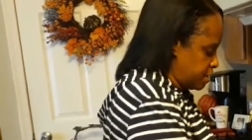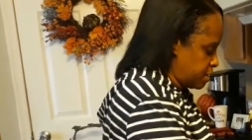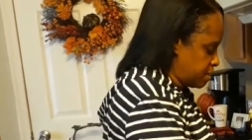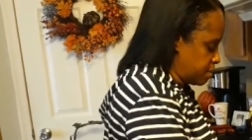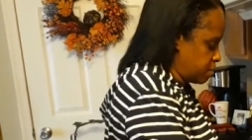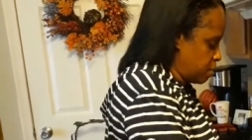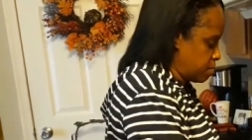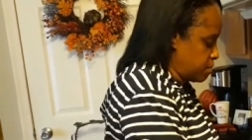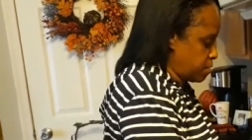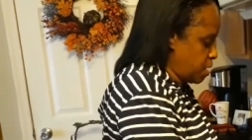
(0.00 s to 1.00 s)
This is so,
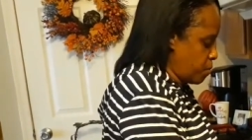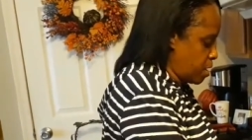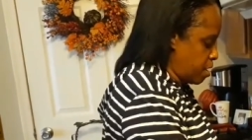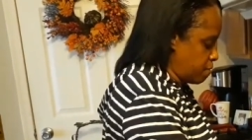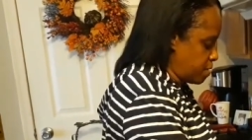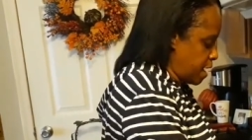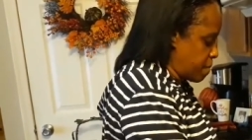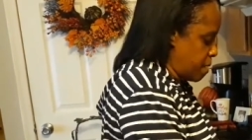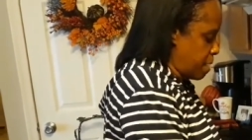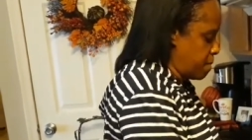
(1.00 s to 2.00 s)
somewhat of
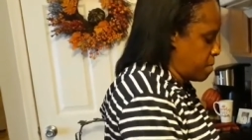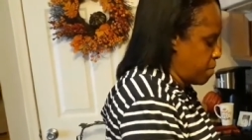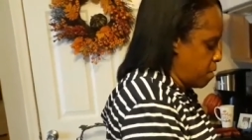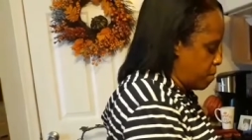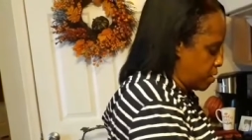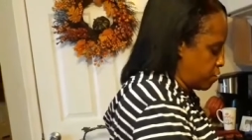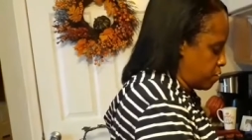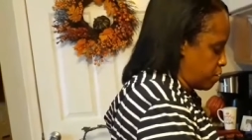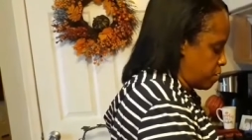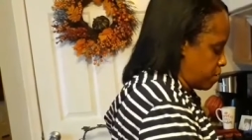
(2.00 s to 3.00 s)
like my meatball
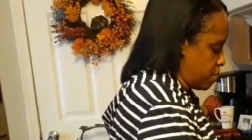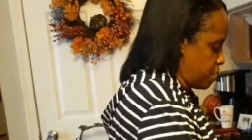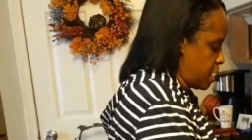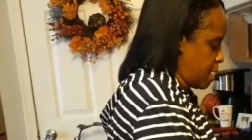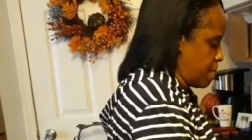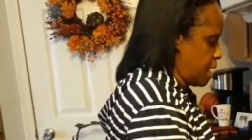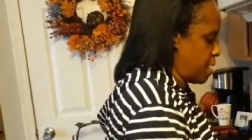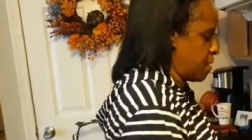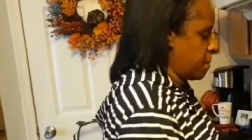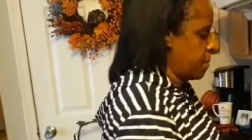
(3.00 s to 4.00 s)
mixture that I make.